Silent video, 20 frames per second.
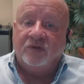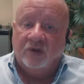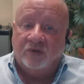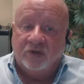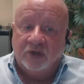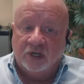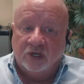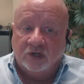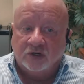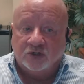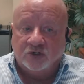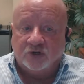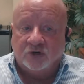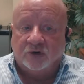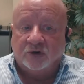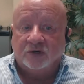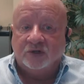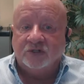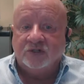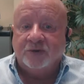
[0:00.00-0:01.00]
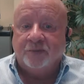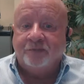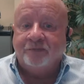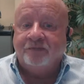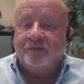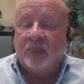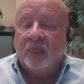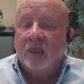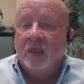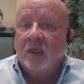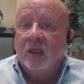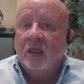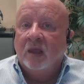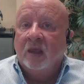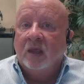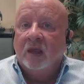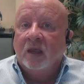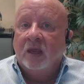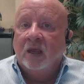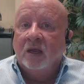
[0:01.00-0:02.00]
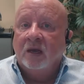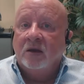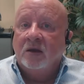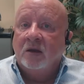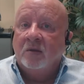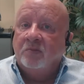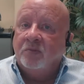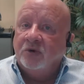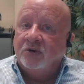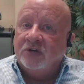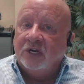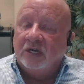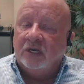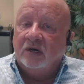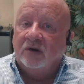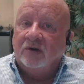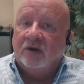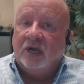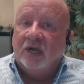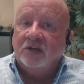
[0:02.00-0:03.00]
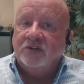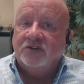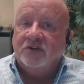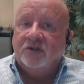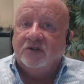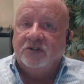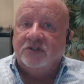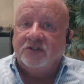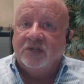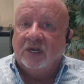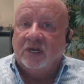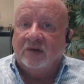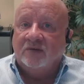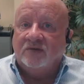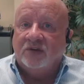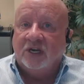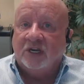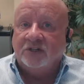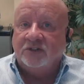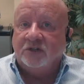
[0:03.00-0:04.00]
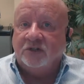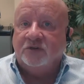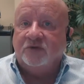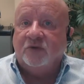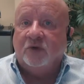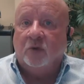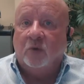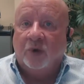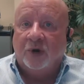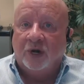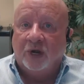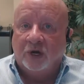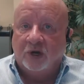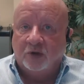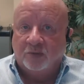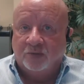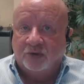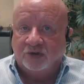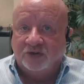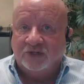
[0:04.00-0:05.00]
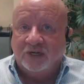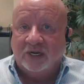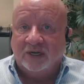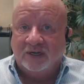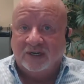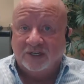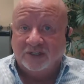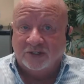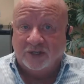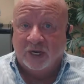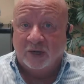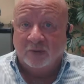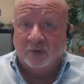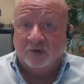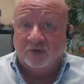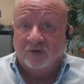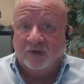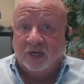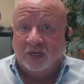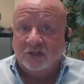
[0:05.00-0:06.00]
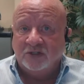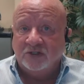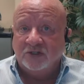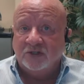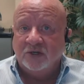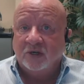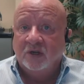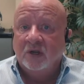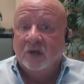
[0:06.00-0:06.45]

of the insurance. In the particular case in the state of Texas for 100% disabled vets